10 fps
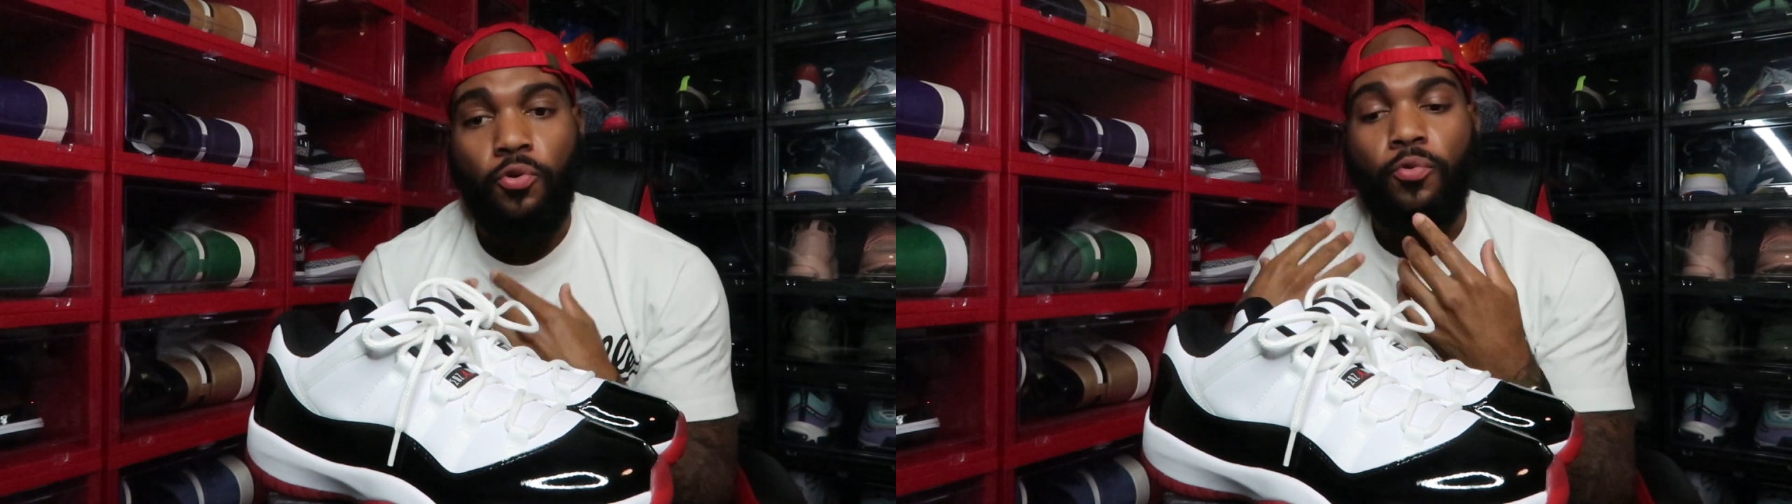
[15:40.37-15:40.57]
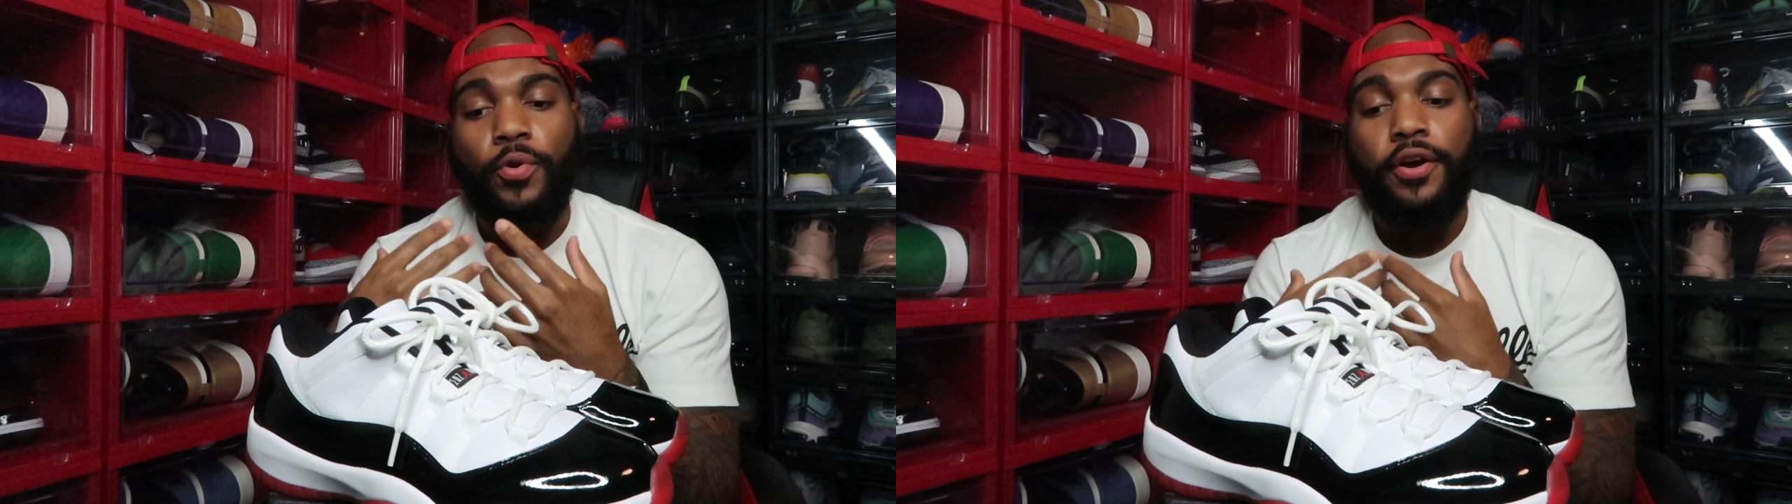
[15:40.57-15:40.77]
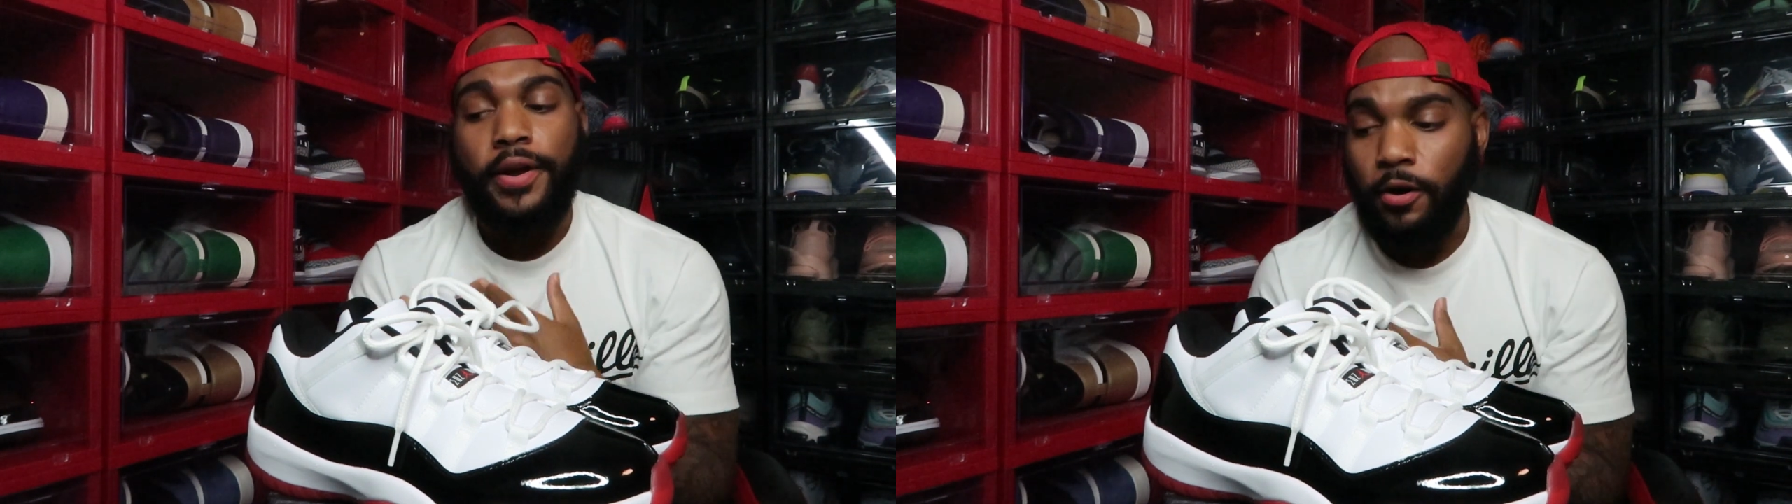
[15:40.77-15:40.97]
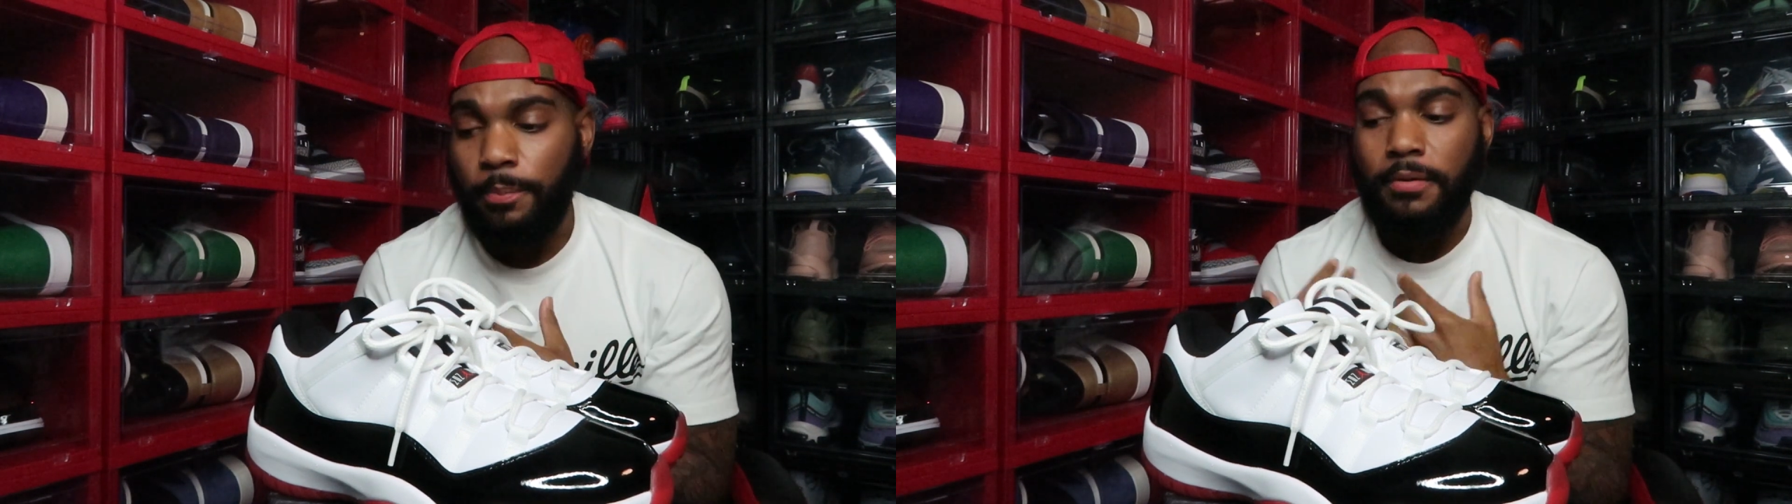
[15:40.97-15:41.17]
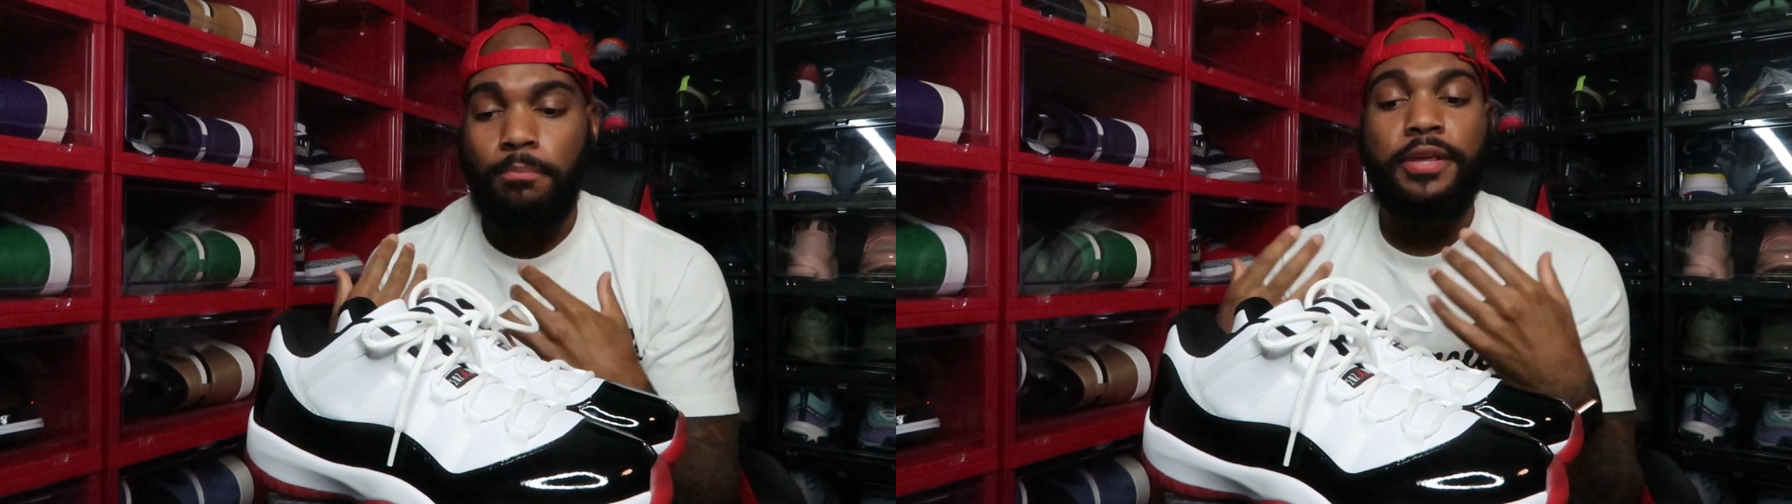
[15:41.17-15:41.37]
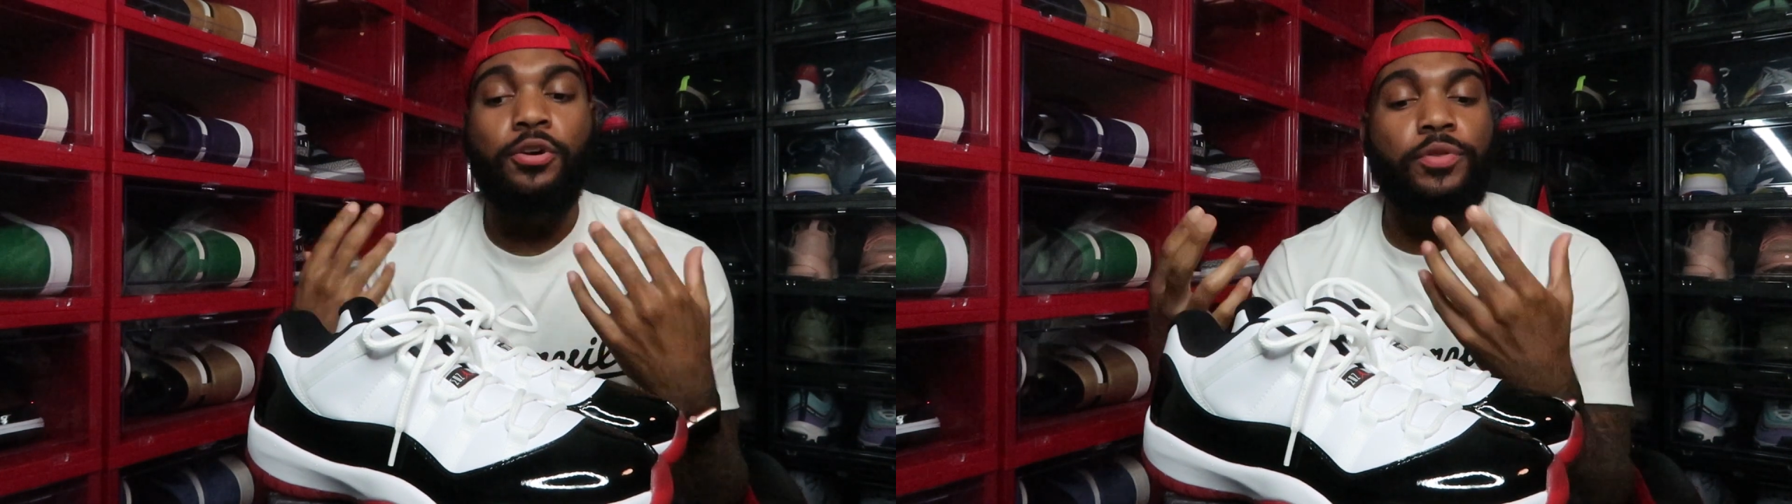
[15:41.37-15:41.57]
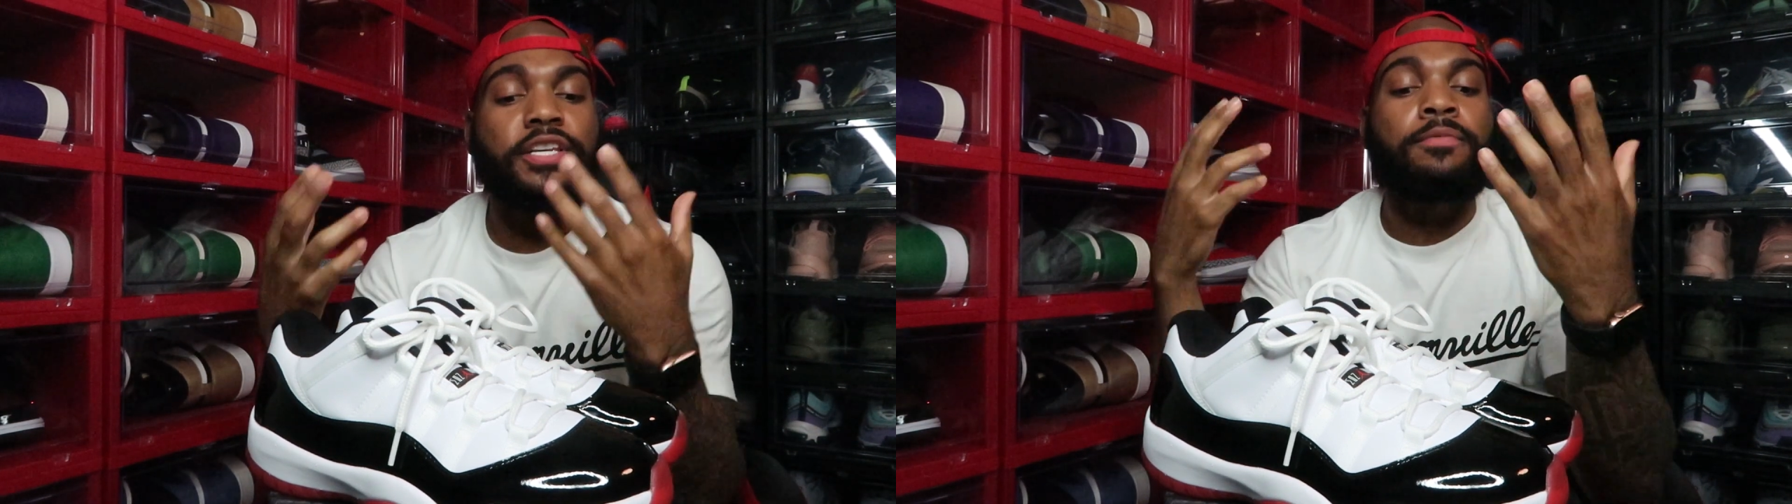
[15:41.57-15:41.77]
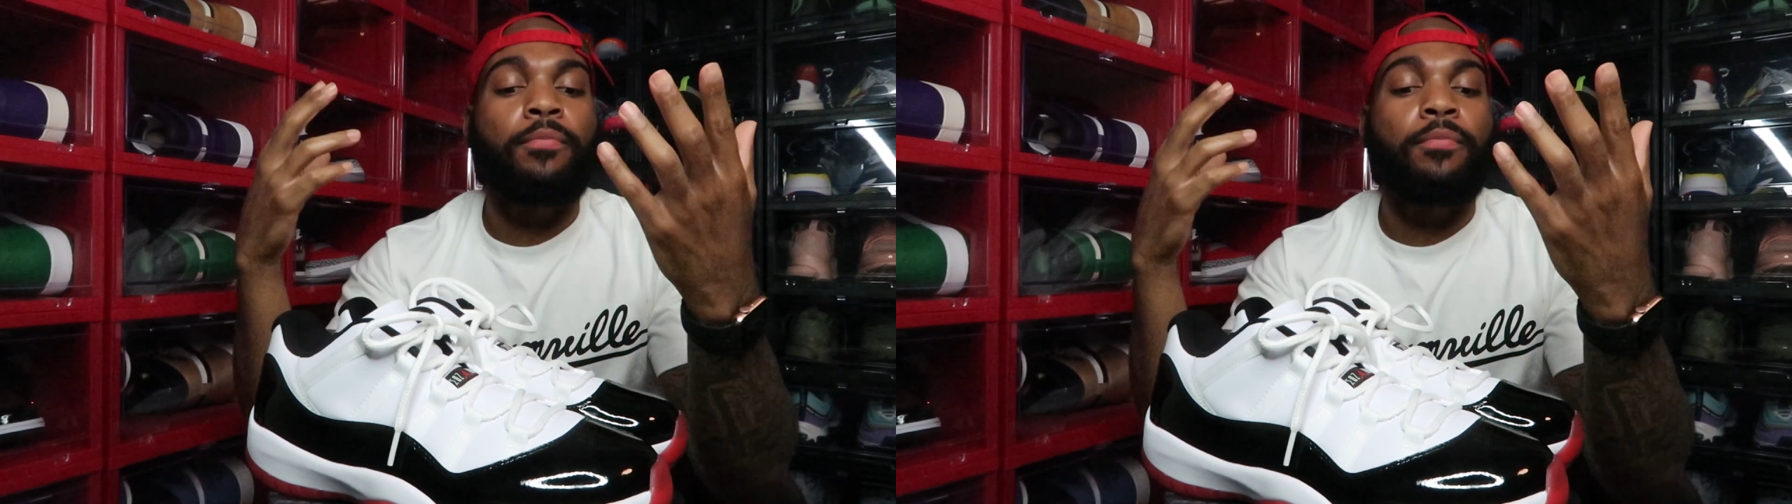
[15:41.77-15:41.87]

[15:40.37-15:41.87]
We're helping build this